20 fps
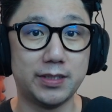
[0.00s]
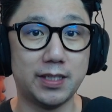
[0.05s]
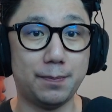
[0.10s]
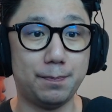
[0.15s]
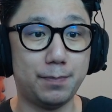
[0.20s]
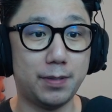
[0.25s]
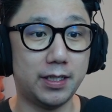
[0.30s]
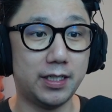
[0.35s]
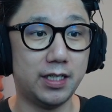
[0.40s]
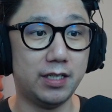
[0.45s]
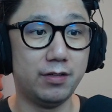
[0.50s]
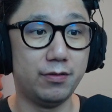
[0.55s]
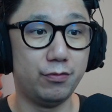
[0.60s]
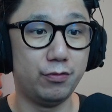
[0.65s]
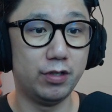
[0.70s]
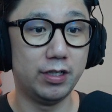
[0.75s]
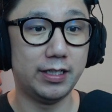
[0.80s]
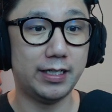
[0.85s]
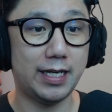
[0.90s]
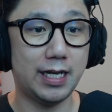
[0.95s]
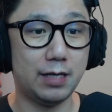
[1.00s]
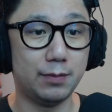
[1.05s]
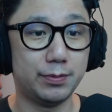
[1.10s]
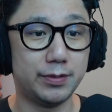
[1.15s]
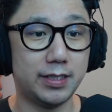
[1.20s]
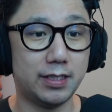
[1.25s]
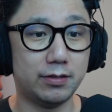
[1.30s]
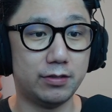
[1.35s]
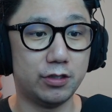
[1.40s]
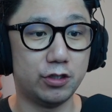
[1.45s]
up button. It really helps
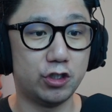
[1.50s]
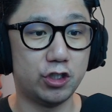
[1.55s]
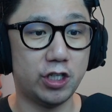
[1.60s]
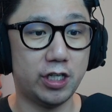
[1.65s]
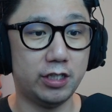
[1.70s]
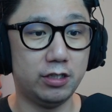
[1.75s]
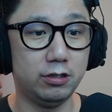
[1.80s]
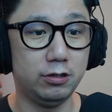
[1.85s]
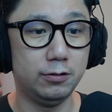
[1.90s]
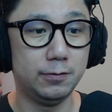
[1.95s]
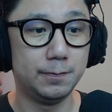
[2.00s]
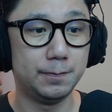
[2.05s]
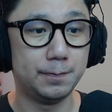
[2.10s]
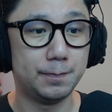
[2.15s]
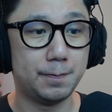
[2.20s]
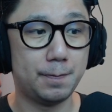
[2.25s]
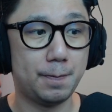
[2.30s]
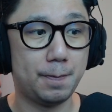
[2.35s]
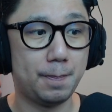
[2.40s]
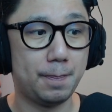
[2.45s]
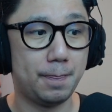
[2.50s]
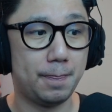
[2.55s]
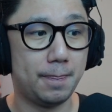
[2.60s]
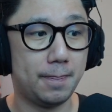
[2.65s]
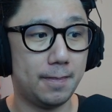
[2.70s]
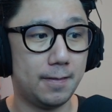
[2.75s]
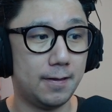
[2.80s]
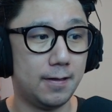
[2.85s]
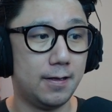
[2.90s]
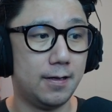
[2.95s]
out the channel.
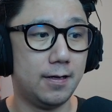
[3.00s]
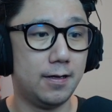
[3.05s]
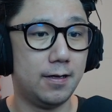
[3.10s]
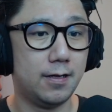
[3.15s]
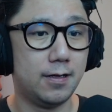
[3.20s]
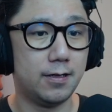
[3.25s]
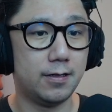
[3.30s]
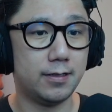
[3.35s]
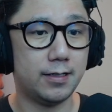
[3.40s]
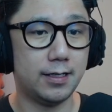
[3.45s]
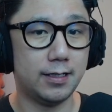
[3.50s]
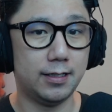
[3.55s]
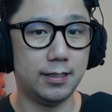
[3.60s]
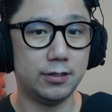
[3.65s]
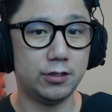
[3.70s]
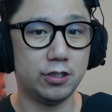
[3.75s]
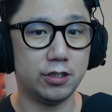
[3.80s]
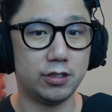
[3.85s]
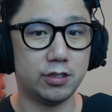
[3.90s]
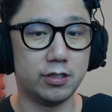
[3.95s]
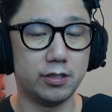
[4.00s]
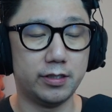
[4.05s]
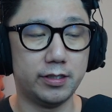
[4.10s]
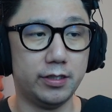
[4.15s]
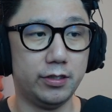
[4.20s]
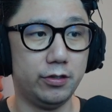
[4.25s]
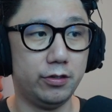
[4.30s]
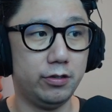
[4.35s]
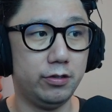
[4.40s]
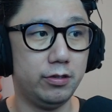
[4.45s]
Okay, let's just
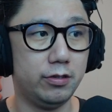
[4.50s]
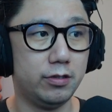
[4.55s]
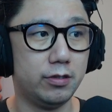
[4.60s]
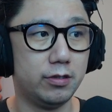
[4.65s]
continue.